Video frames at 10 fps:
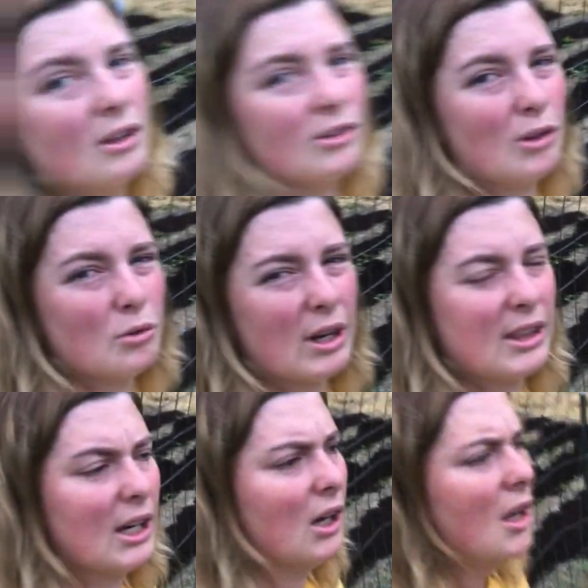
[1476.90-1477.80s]
sown right
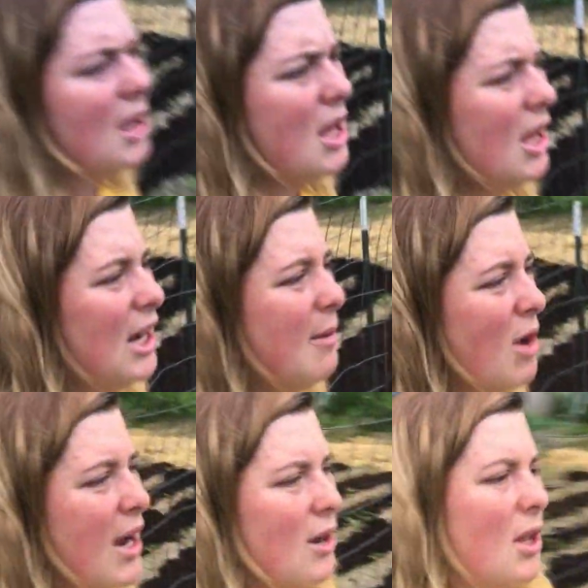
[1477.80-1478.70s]
there. And I
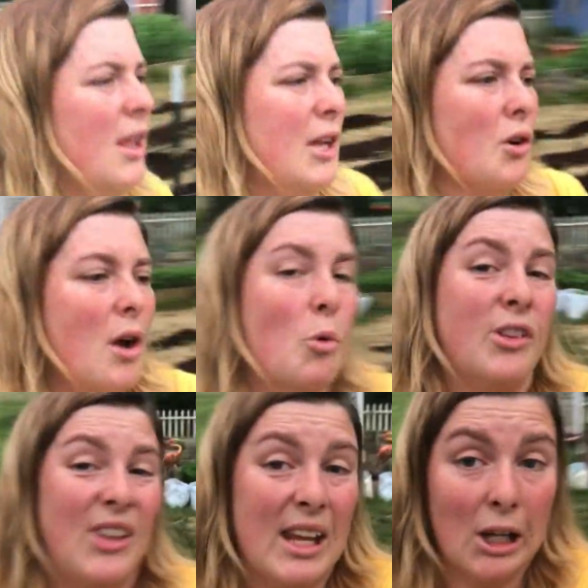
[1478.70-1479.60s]
might later on, once
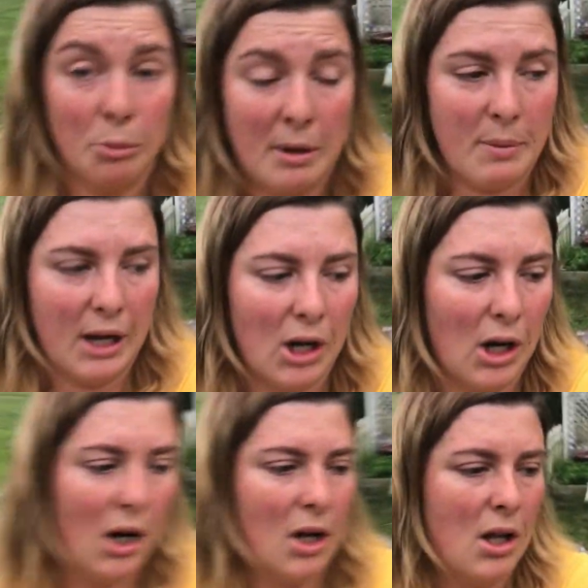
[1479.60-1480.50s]
they get a little bit
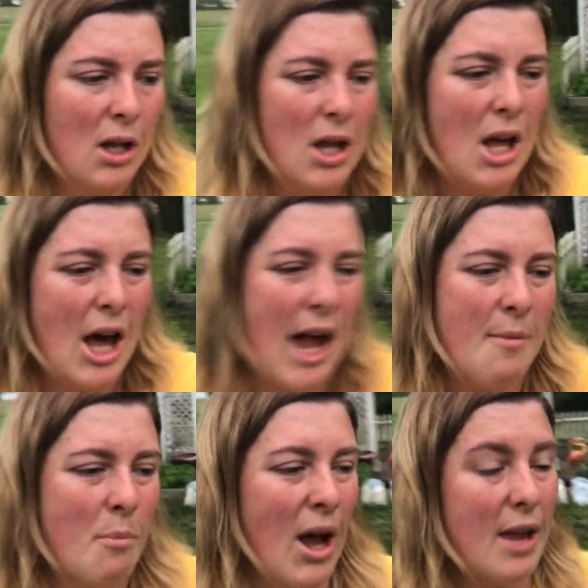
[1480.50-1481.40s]
bigger, I
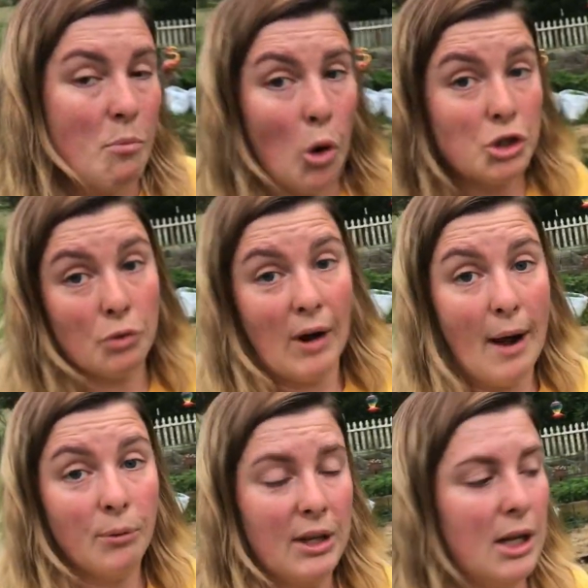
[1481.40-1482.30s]
might mulch
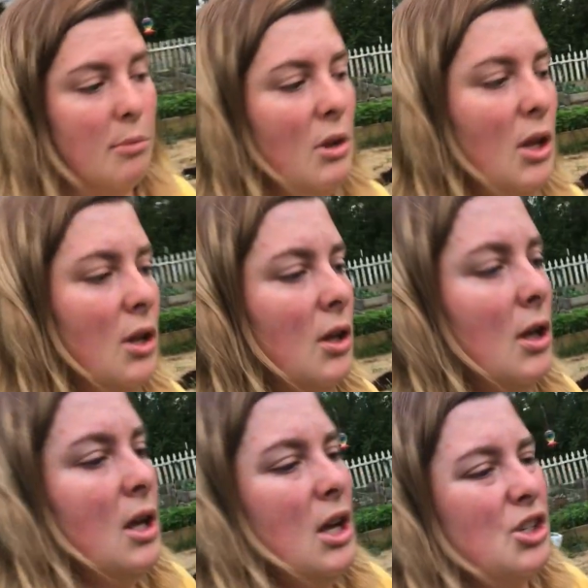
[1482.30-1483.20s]
around them.
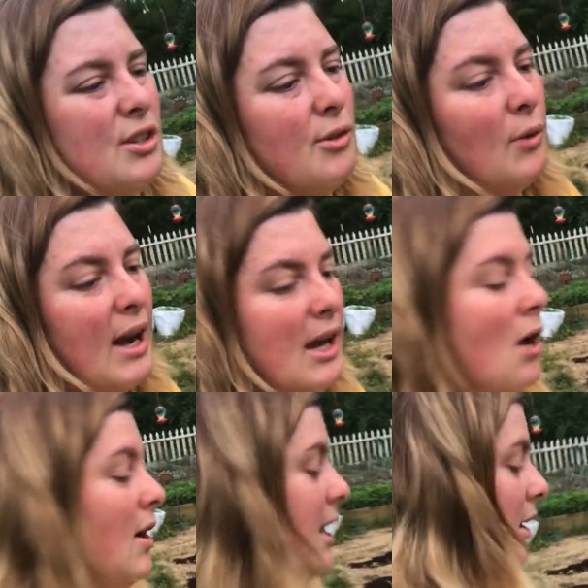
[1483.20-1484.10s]
Just for right now,
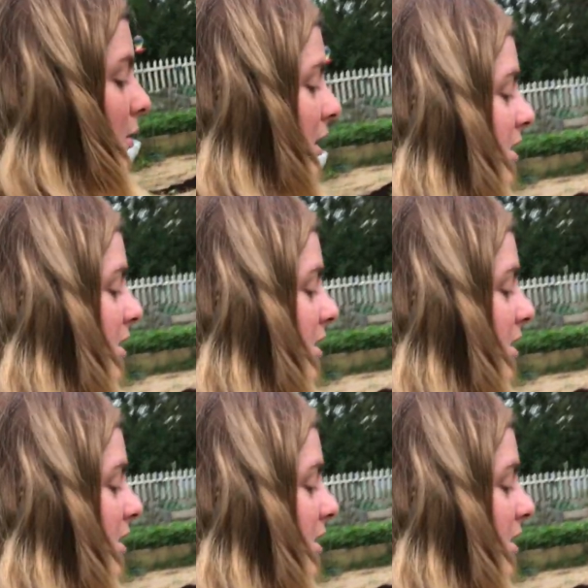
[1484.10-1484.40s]
I can't really